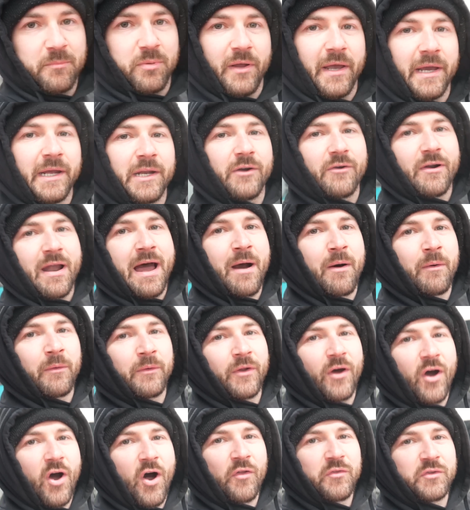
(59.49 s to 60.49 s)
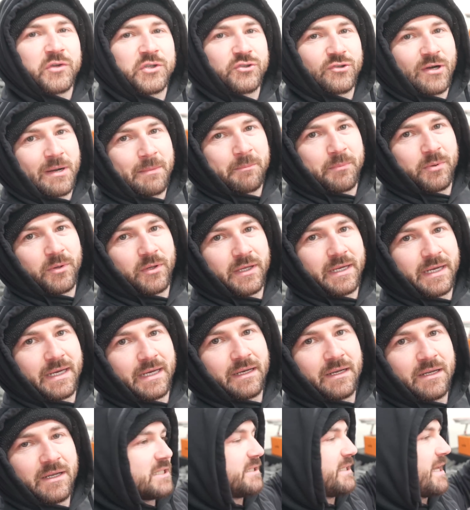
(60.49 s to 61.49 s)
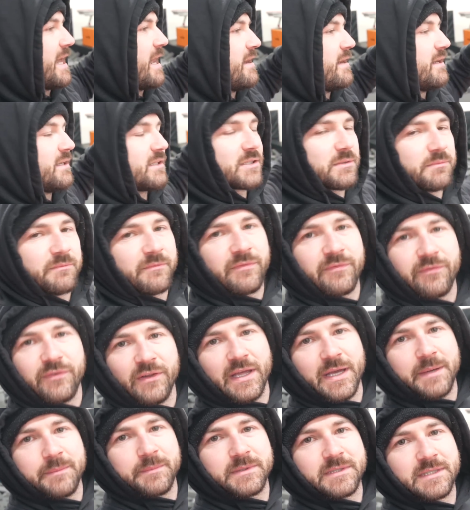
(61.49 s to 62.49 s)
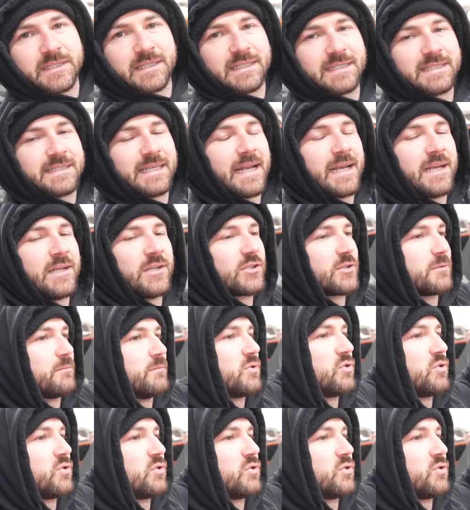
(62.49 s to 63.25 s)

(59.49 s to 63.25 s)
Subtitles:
Playing around on the trampoline, sending some flips, sending some